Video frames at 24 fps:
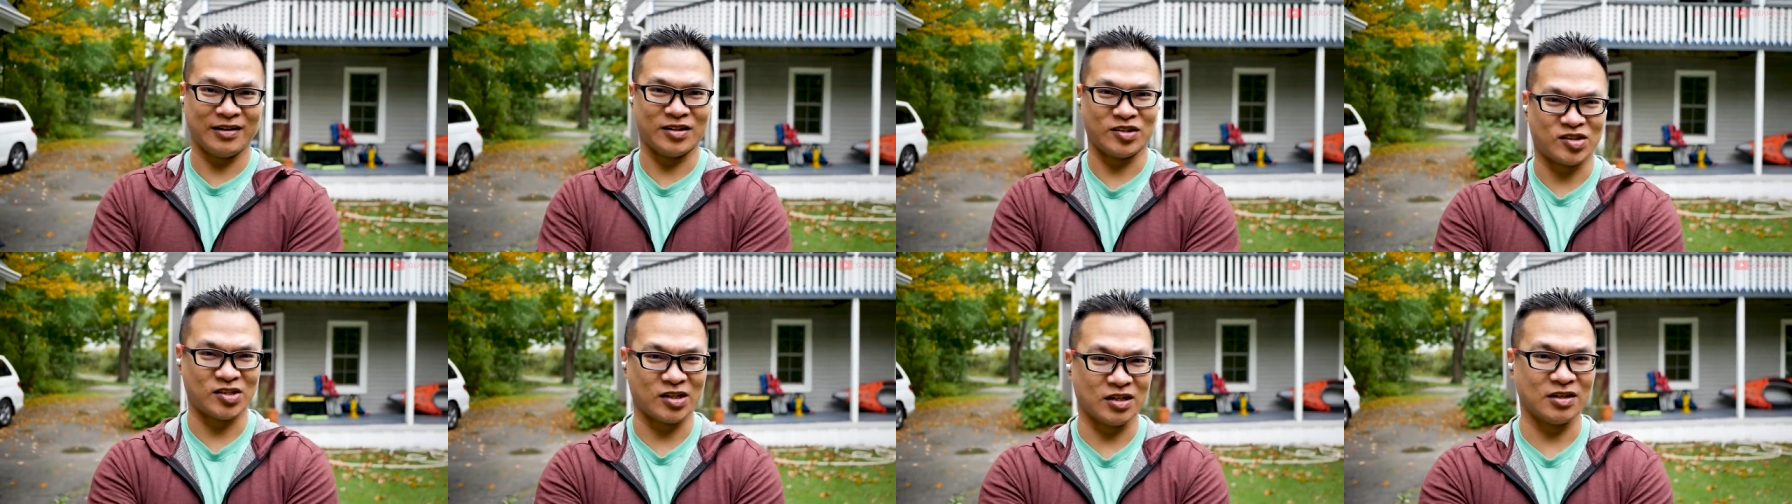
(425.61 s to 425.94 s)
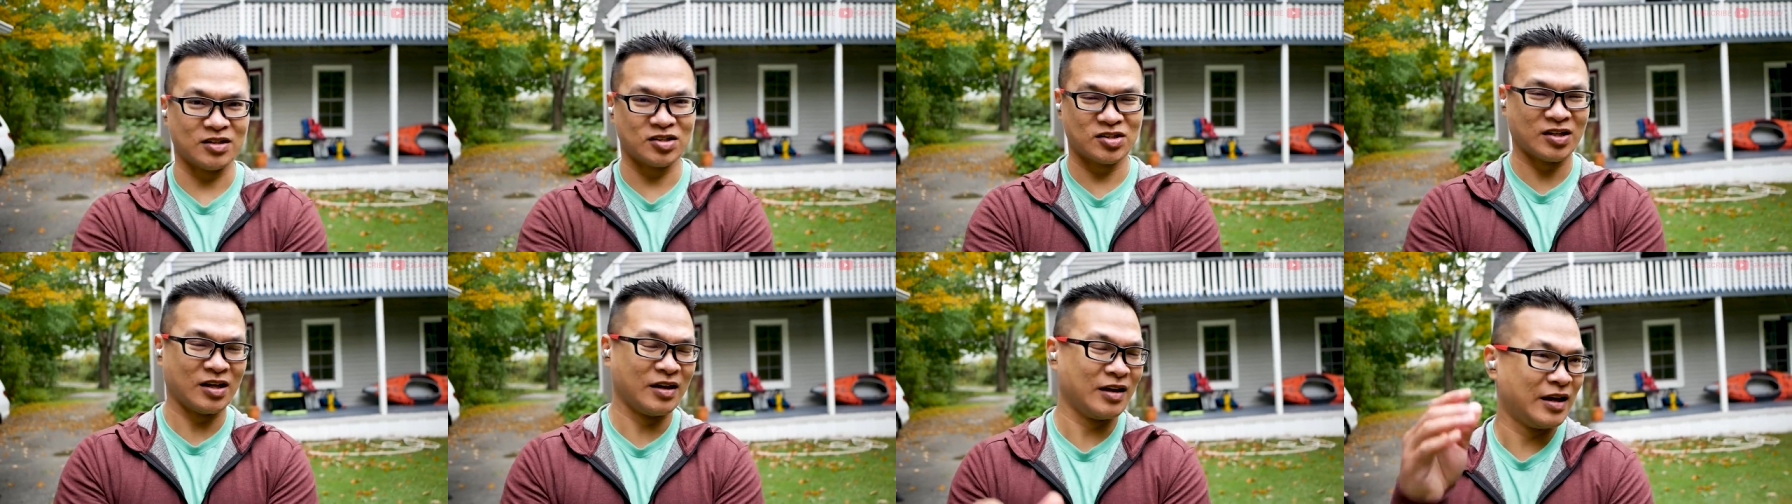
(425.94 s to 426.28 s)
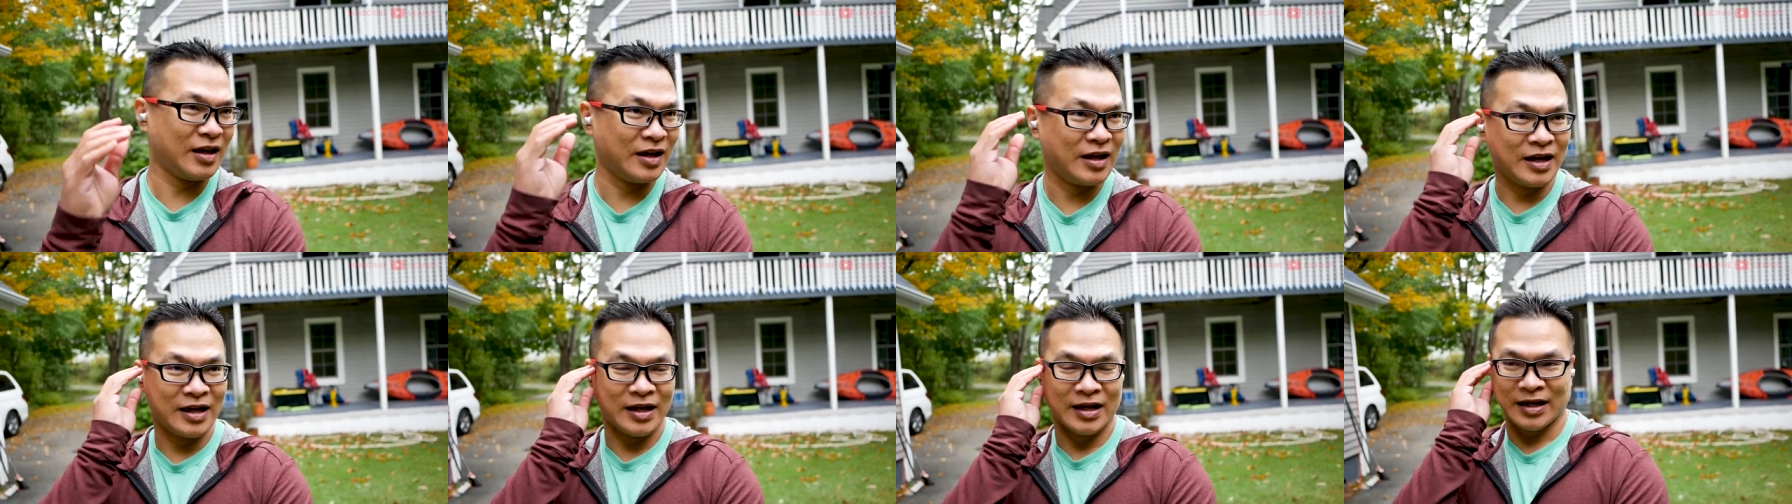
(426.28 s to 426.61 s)
it says.
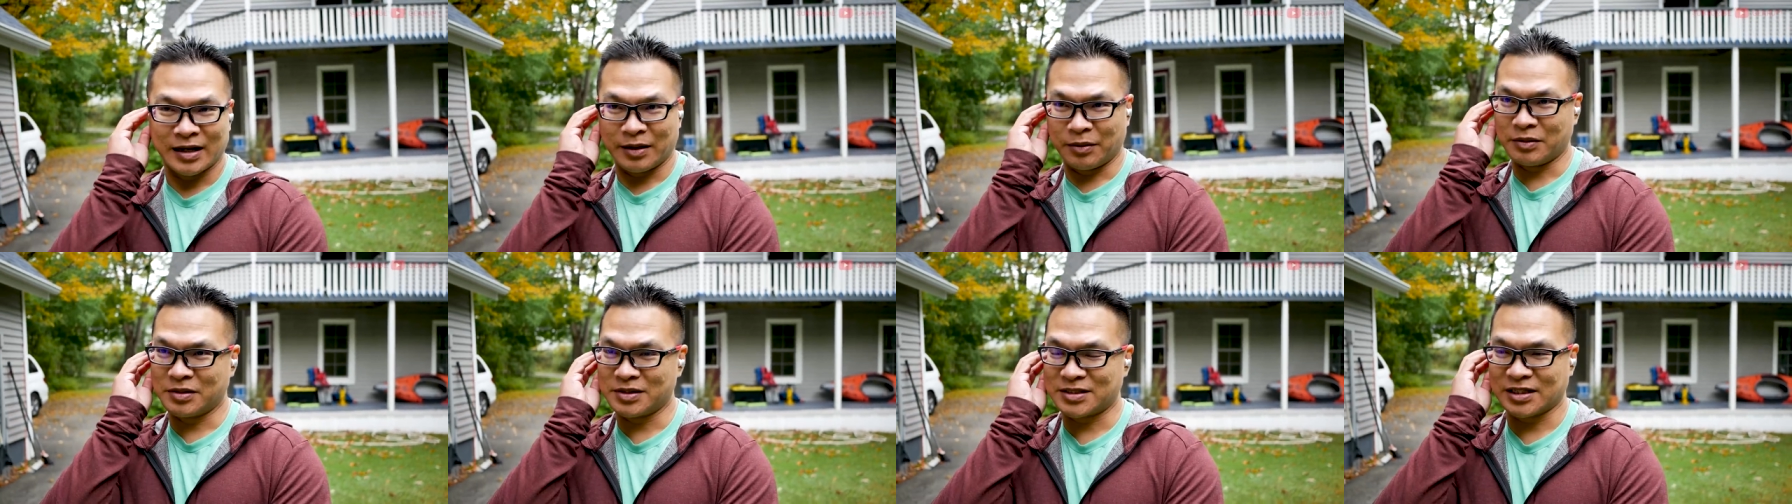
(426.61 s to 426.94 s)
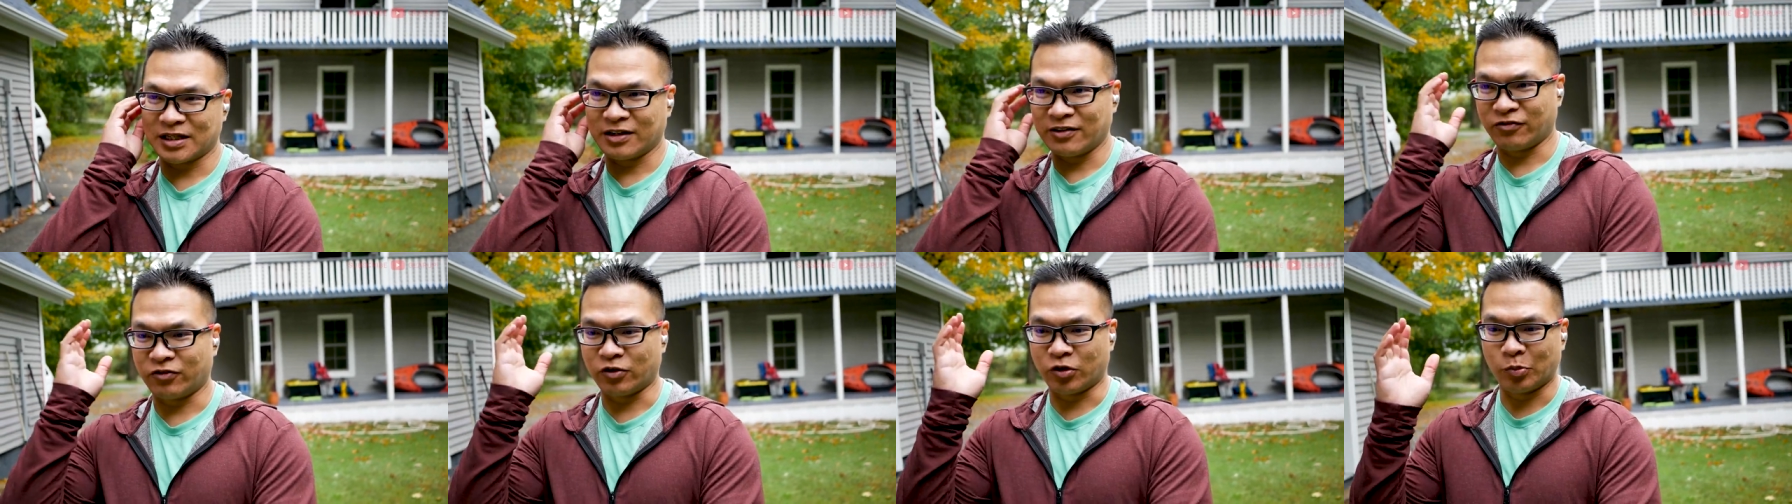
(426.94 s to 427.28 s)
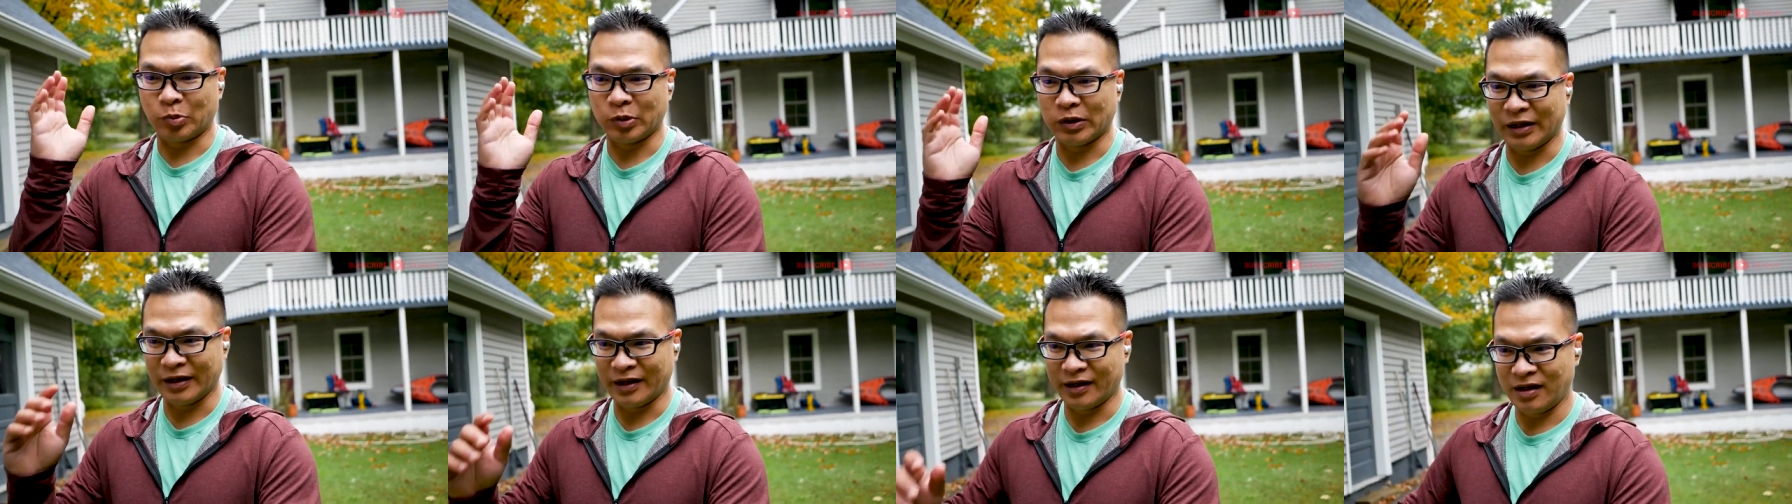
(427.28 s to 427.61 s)
Let me see if we'll
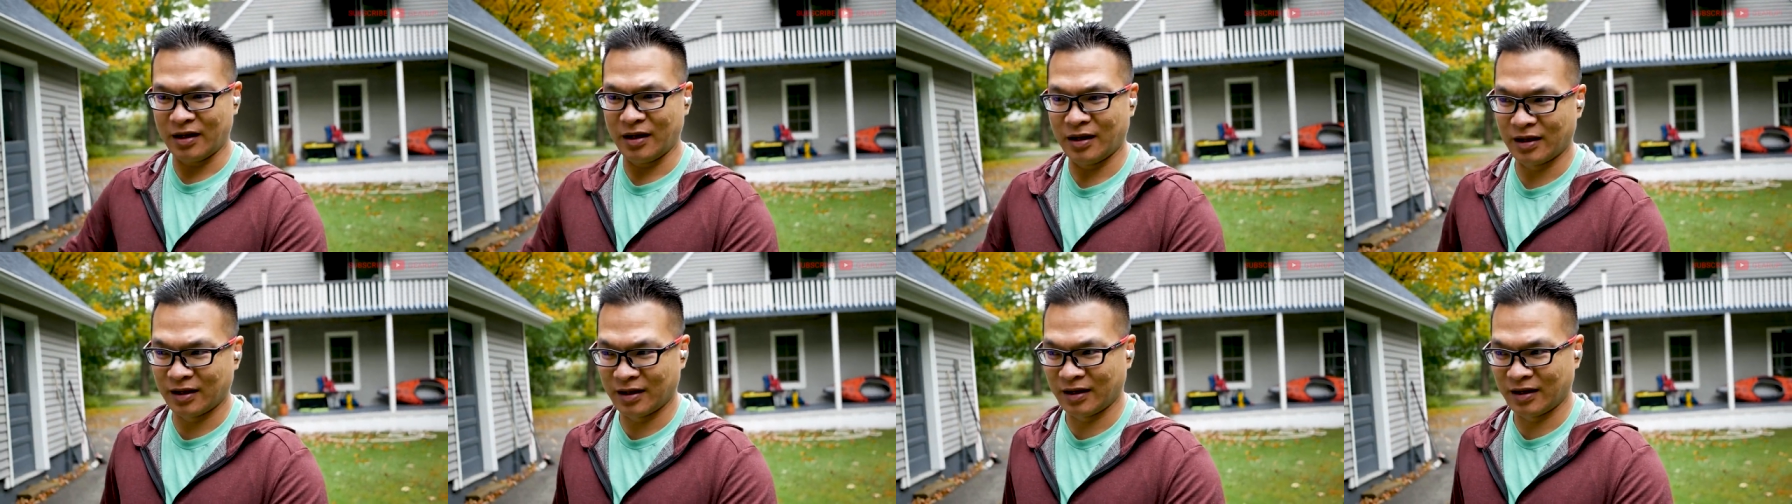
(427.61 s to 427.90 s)
play.